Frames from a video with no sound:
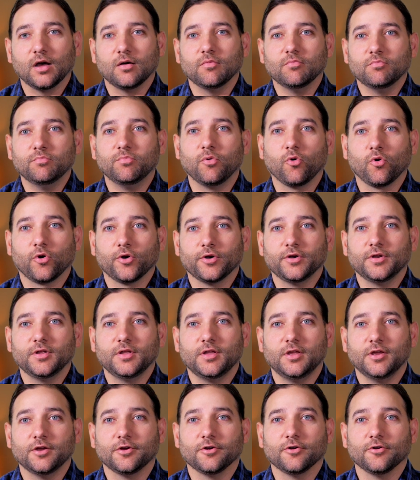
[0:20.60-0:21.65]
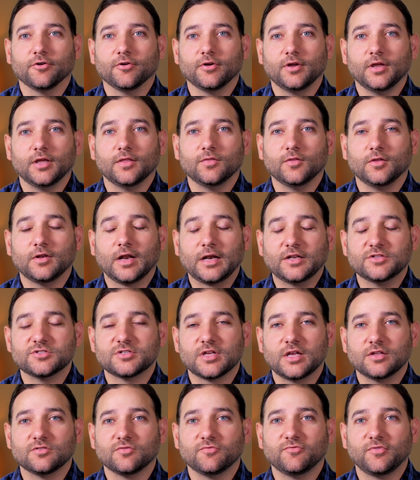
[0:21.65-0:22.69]
born here in the United
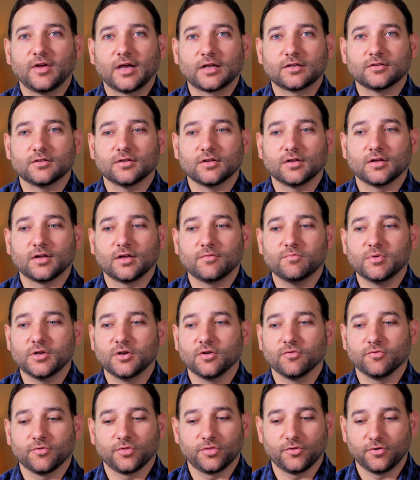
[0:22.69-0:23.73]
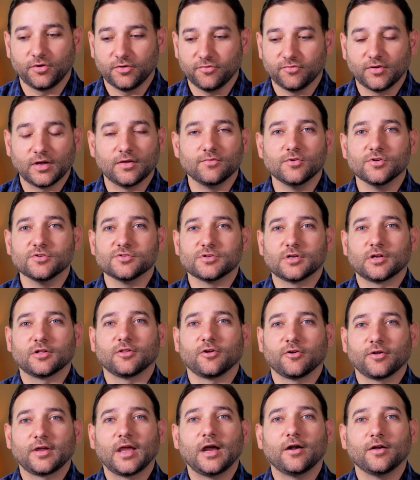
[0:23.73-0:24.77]
States. In fact, I've been here for 35 years in
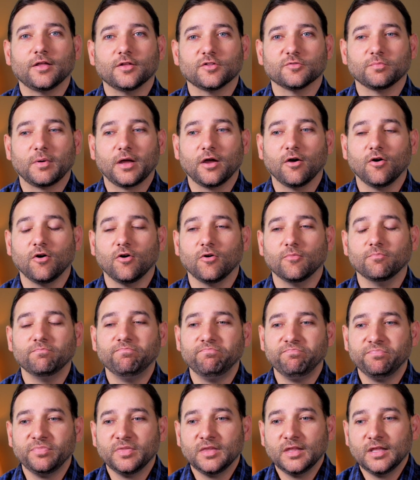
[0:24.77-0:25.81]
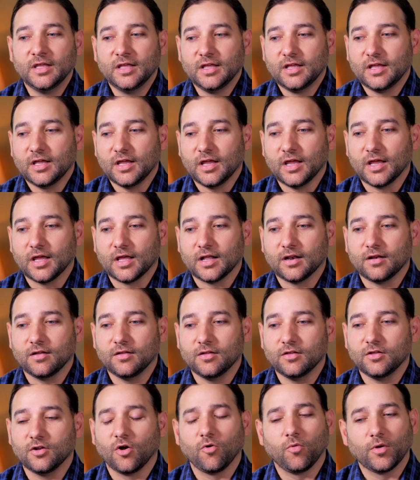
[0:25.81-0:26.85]
Clark County. It's my home. And
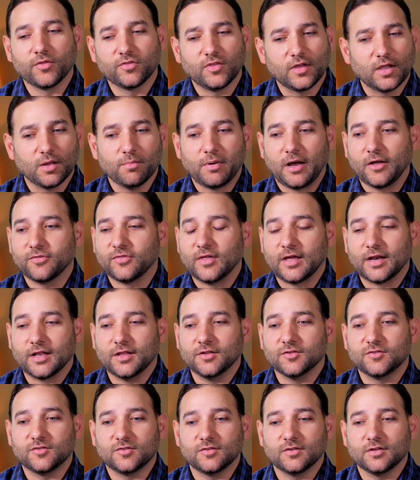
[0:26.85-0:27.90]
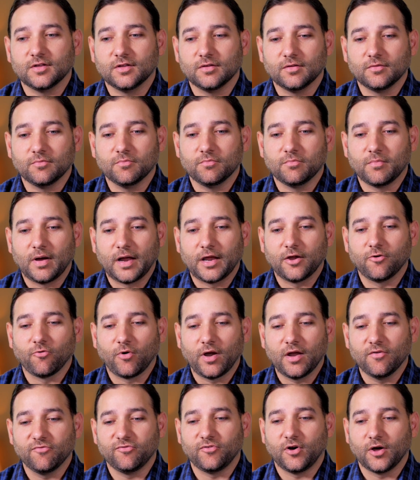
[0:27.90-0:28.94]
you know, one thing about that is my
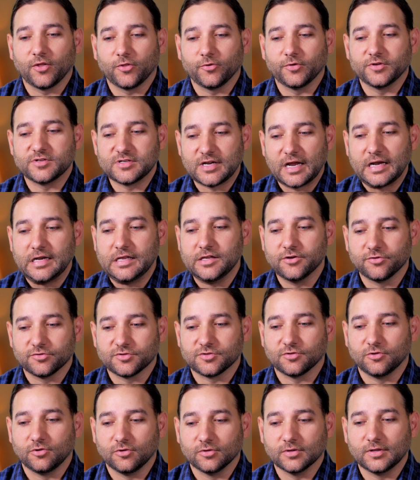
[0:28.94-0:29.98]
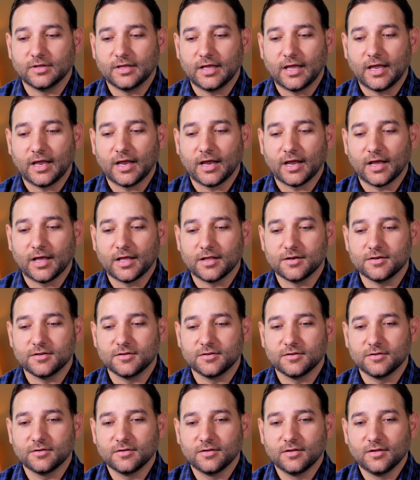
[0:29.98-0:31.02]
grandfather, he's 90 years old. And
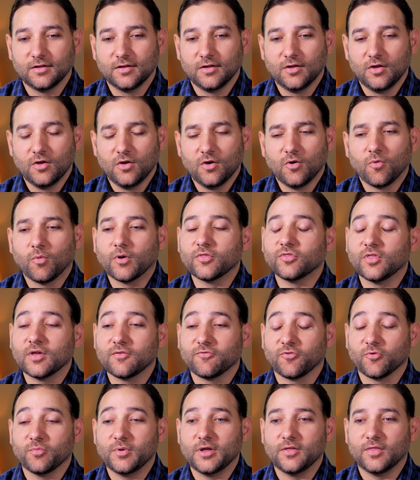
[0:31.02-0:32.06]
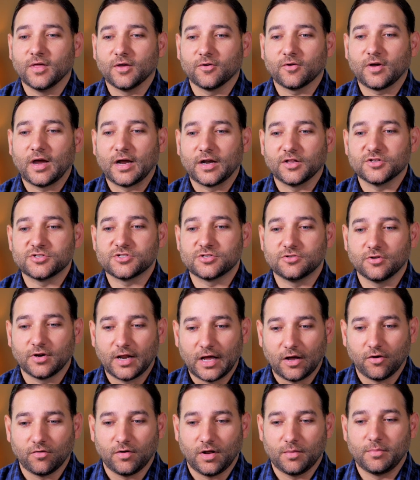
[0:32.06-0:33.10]
one thing for me that kind of stood
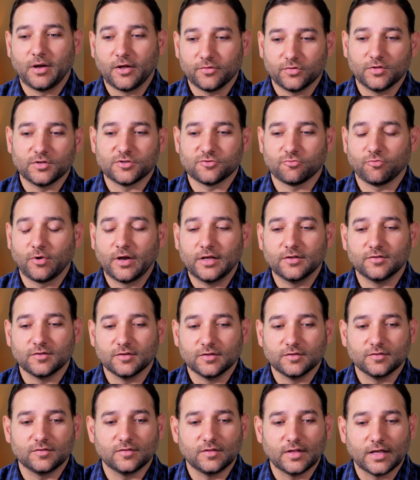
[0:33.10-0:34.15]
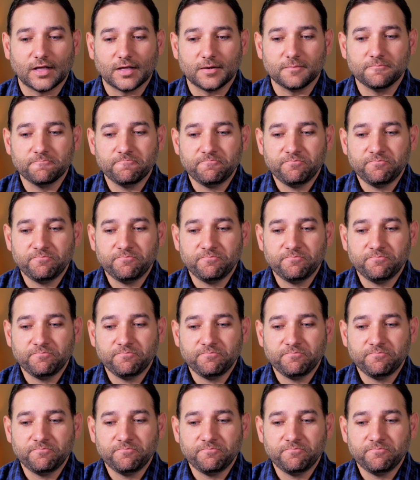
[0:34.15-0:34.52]
out about this race is that